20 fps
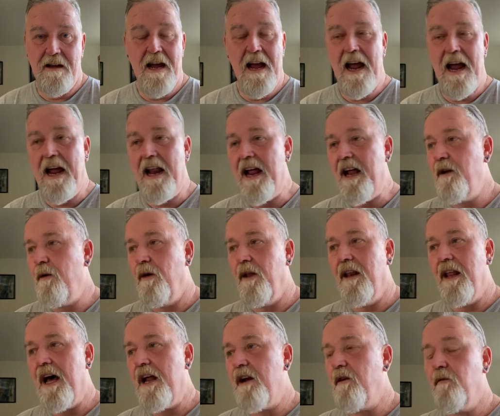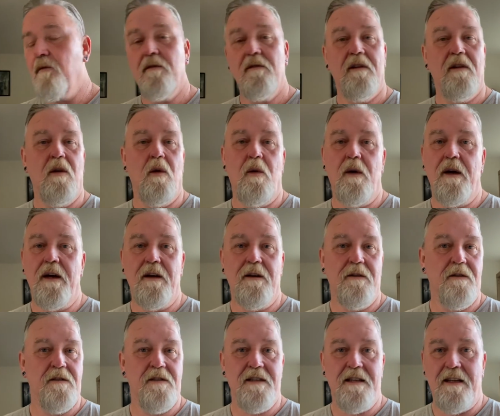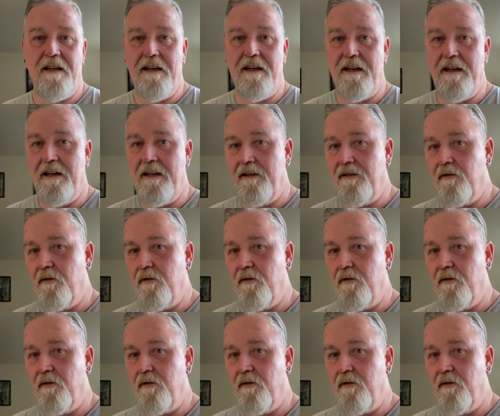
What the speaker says: And I know a lot of lawyers and